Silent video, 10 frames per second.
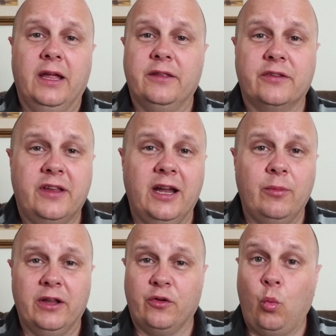and this
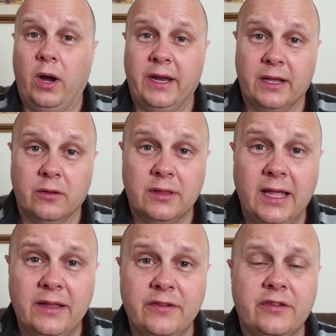camera has a wide angle
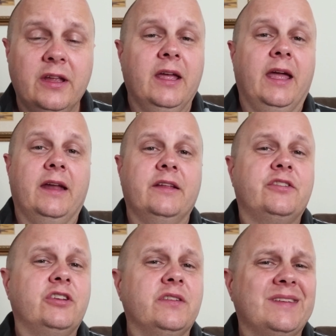lens, and
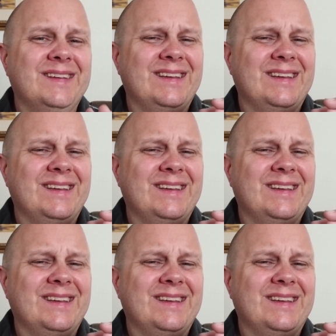it's just,